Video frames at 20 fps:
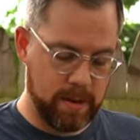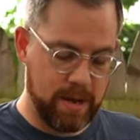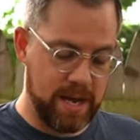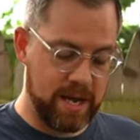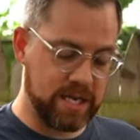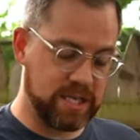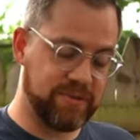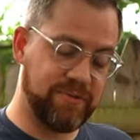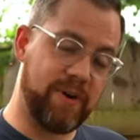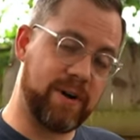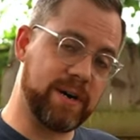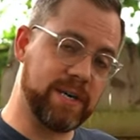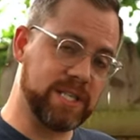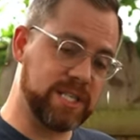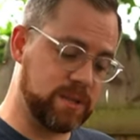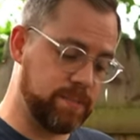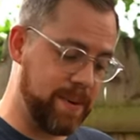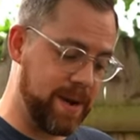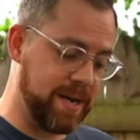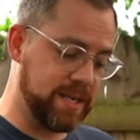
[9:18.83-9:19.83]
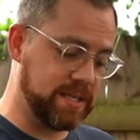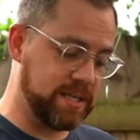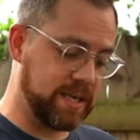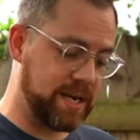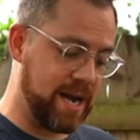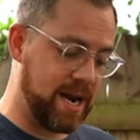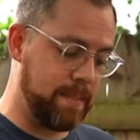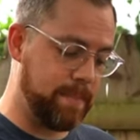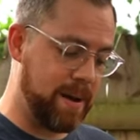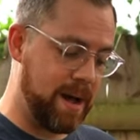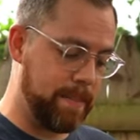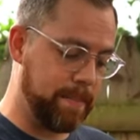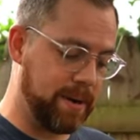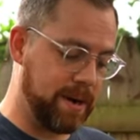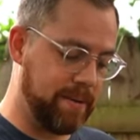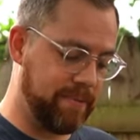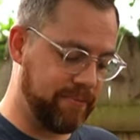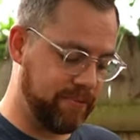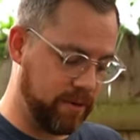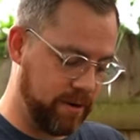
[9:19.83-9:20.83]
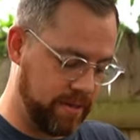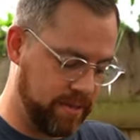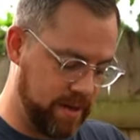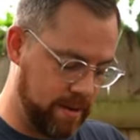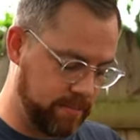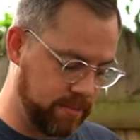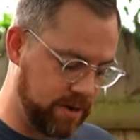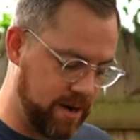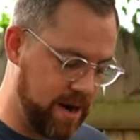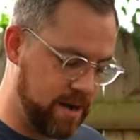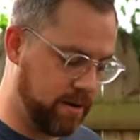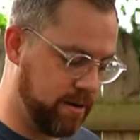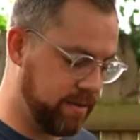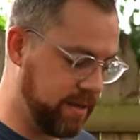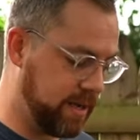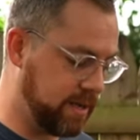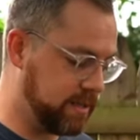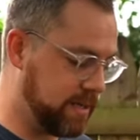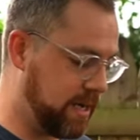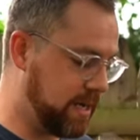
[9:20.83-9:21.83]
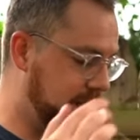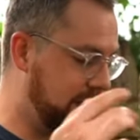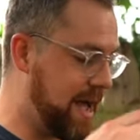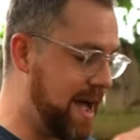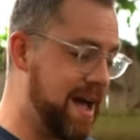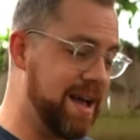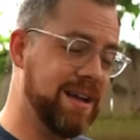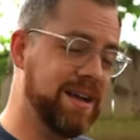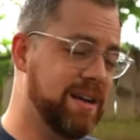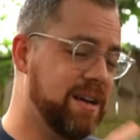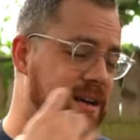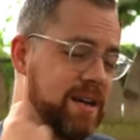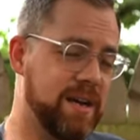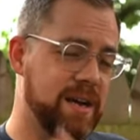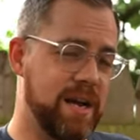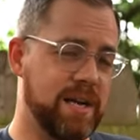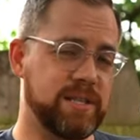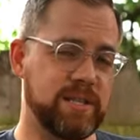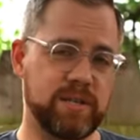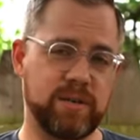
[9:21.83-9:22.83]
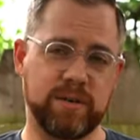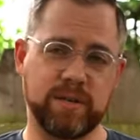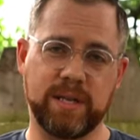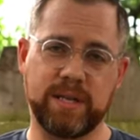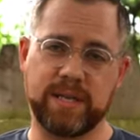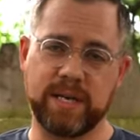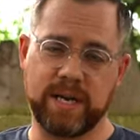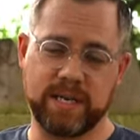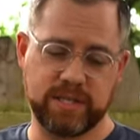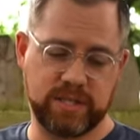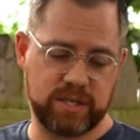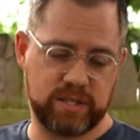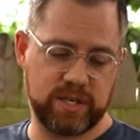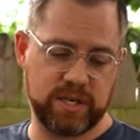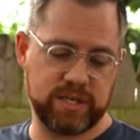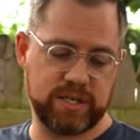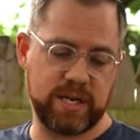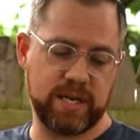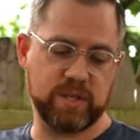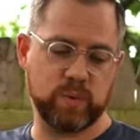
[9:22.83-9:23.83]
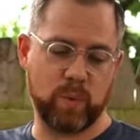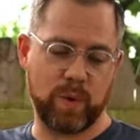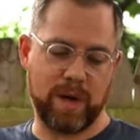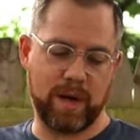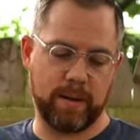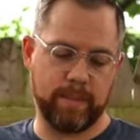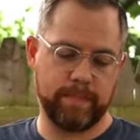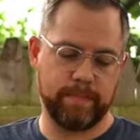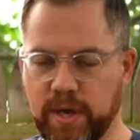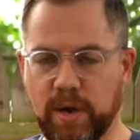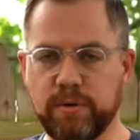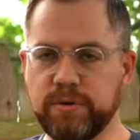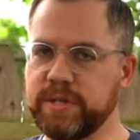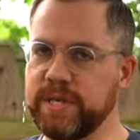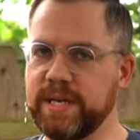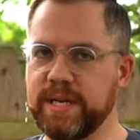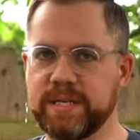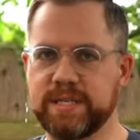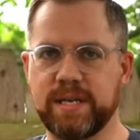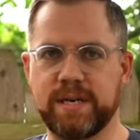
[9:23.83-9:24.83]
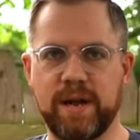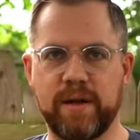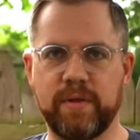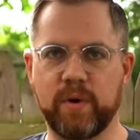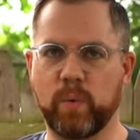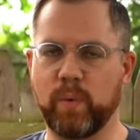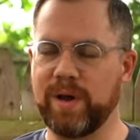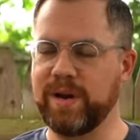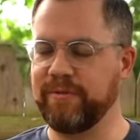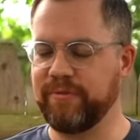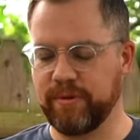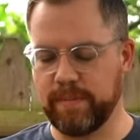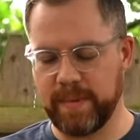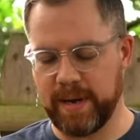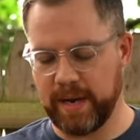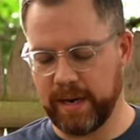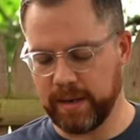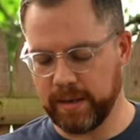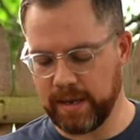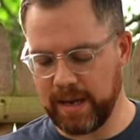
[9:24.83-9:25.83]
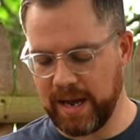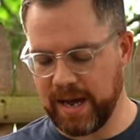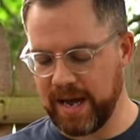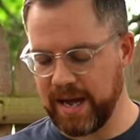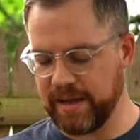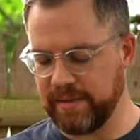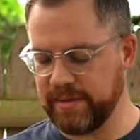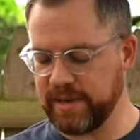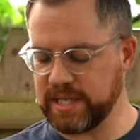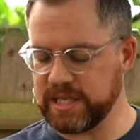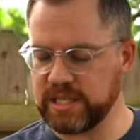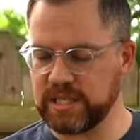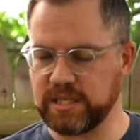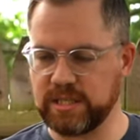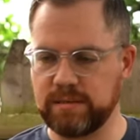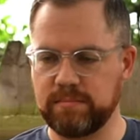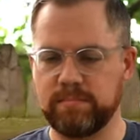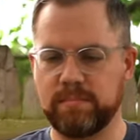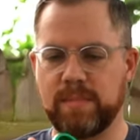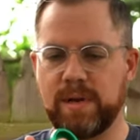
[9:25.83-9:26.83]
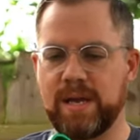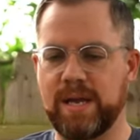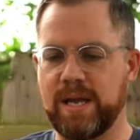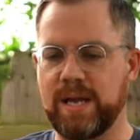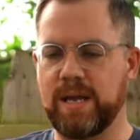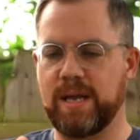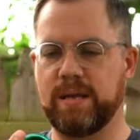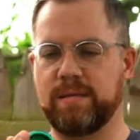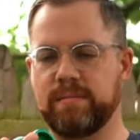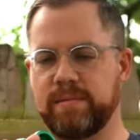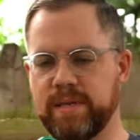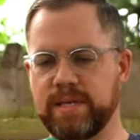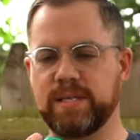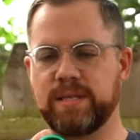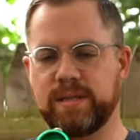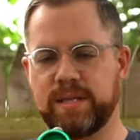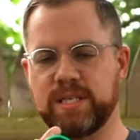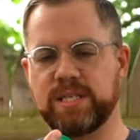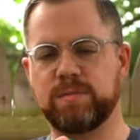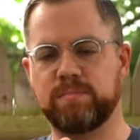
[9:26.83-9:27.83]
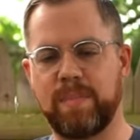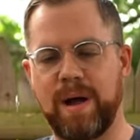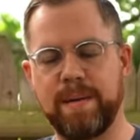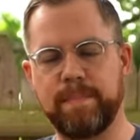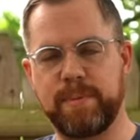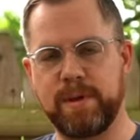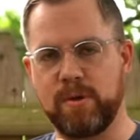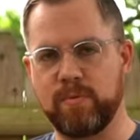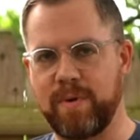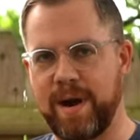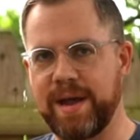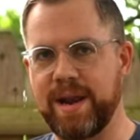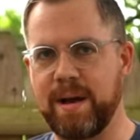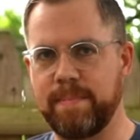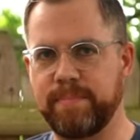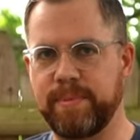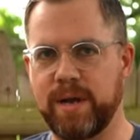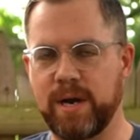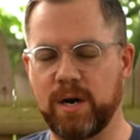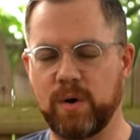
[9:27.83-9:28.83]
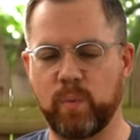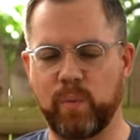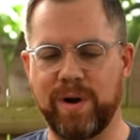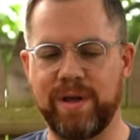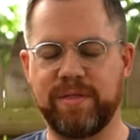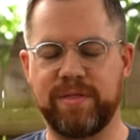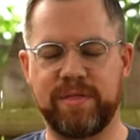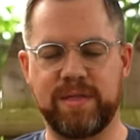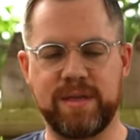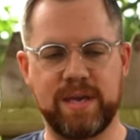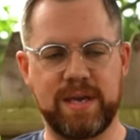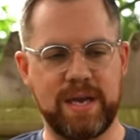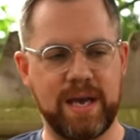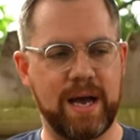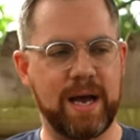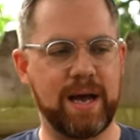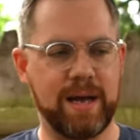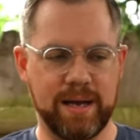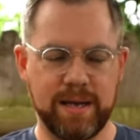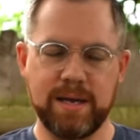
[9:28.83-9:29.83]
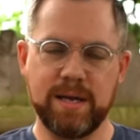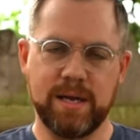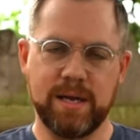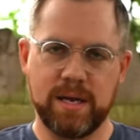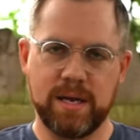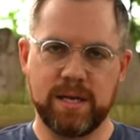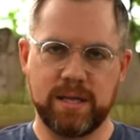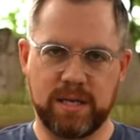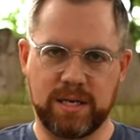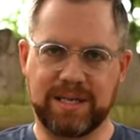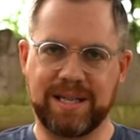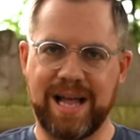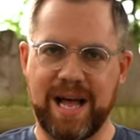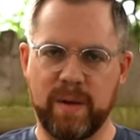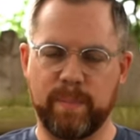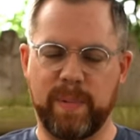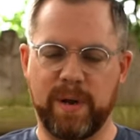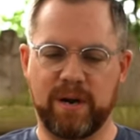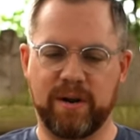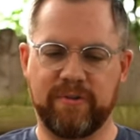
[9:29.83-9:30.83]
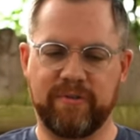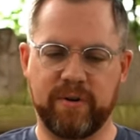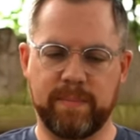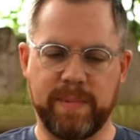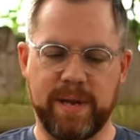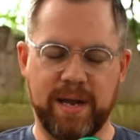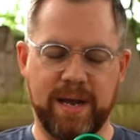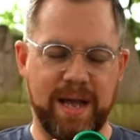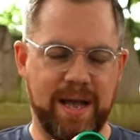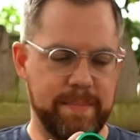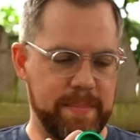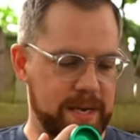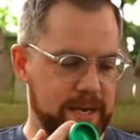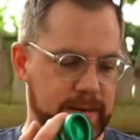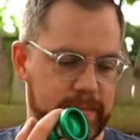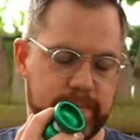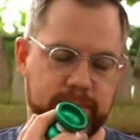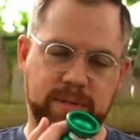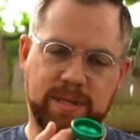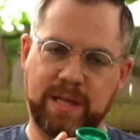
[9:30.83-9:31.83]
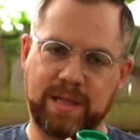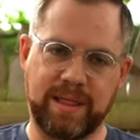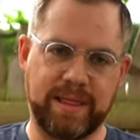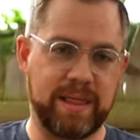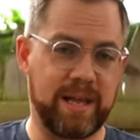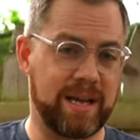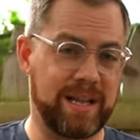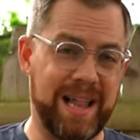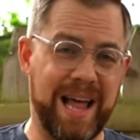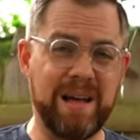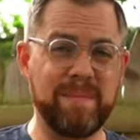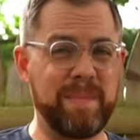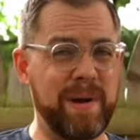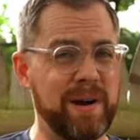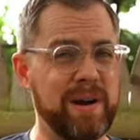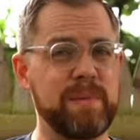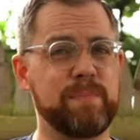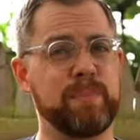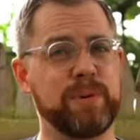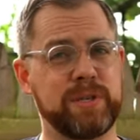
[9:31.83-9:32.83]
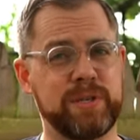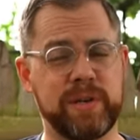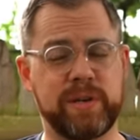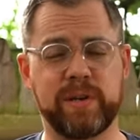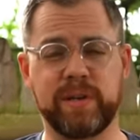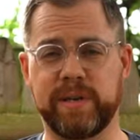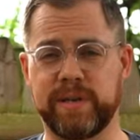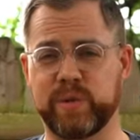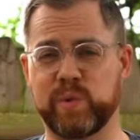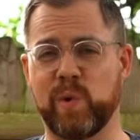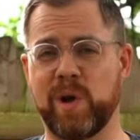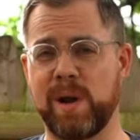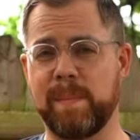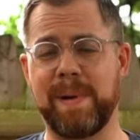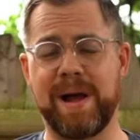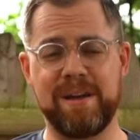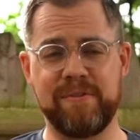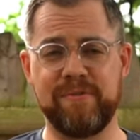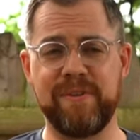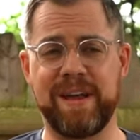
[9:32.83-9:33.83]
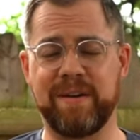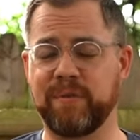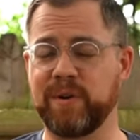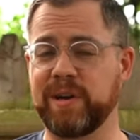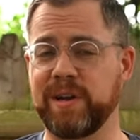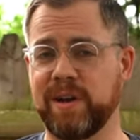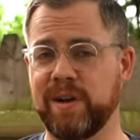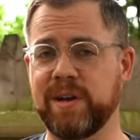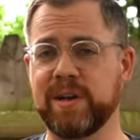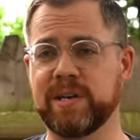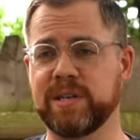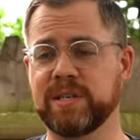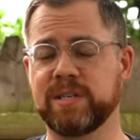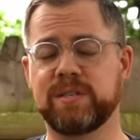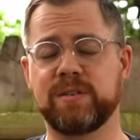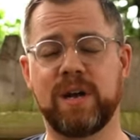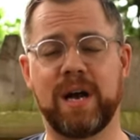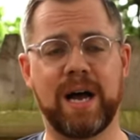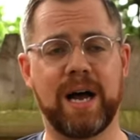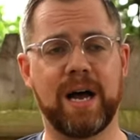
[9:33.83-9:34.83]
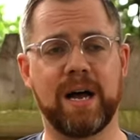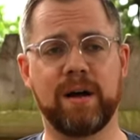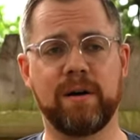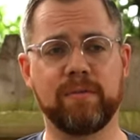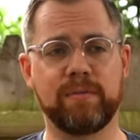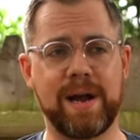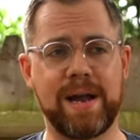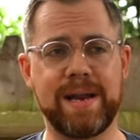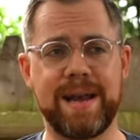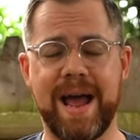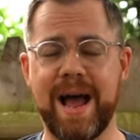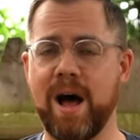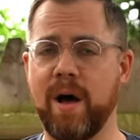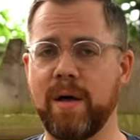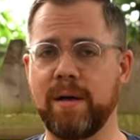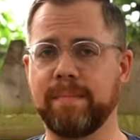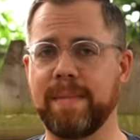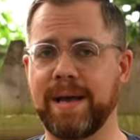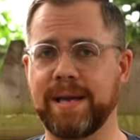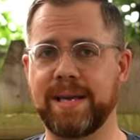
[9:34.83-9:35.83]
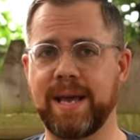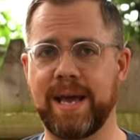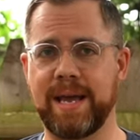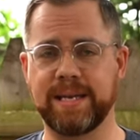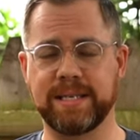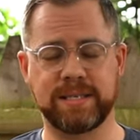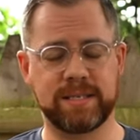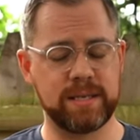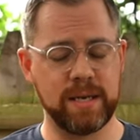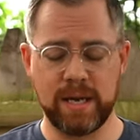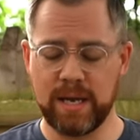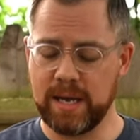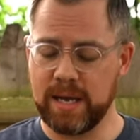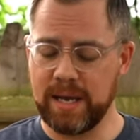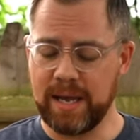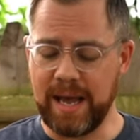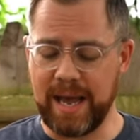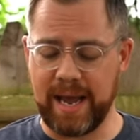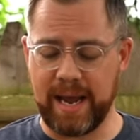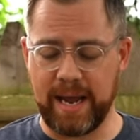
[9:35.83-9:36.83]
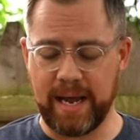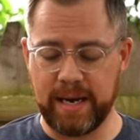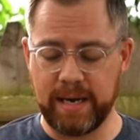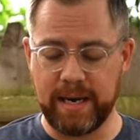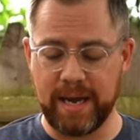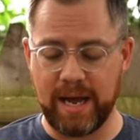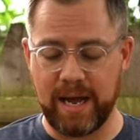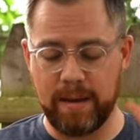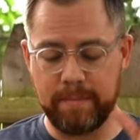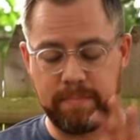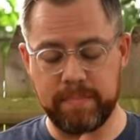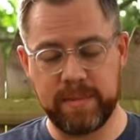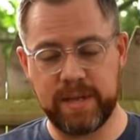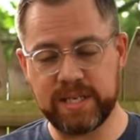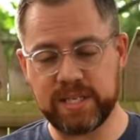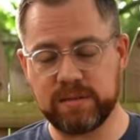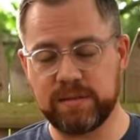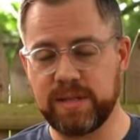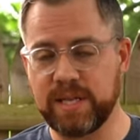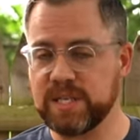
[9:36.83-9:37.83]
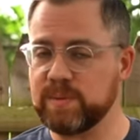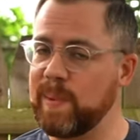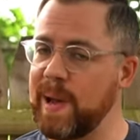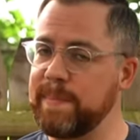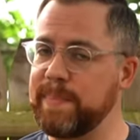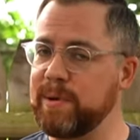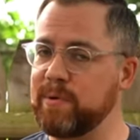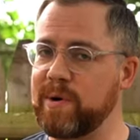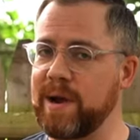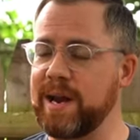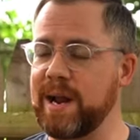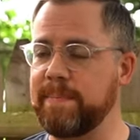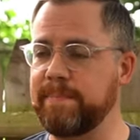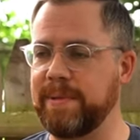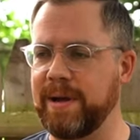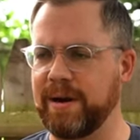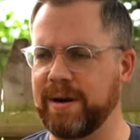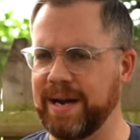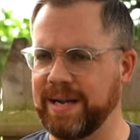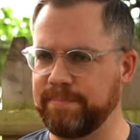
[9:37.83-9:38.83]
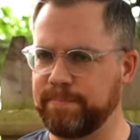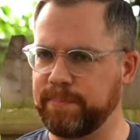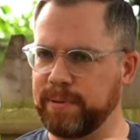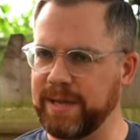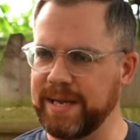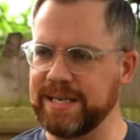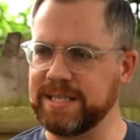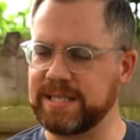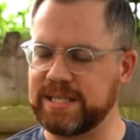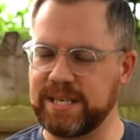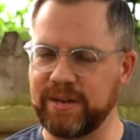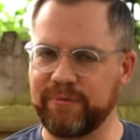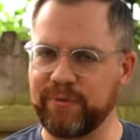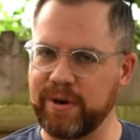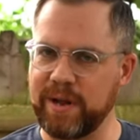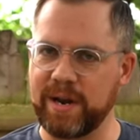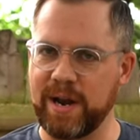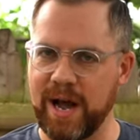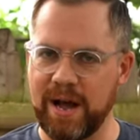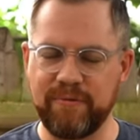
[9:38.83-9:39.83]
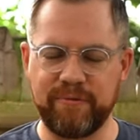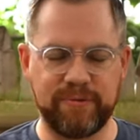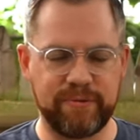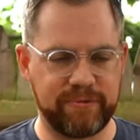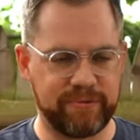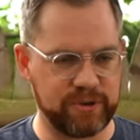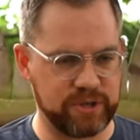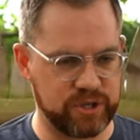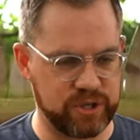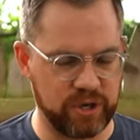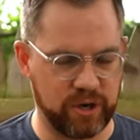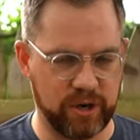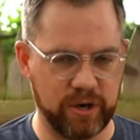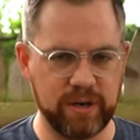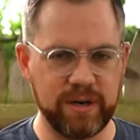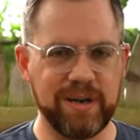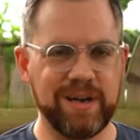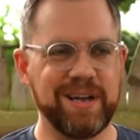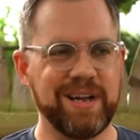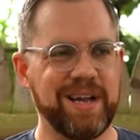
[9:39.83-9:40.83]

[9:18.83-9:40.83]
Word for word: And as far as space to kind of pop it up for a thumb grind or things like that, it certainly does just as well. Goji is another win for me. Uh, this th this might be right up there with the uh, the Cloudberry for me. I mean, the Cloudberry particularly is one of my favorite yo-yos uh, right now in my case, and um, this this might be right up there. It plays different enough for sure.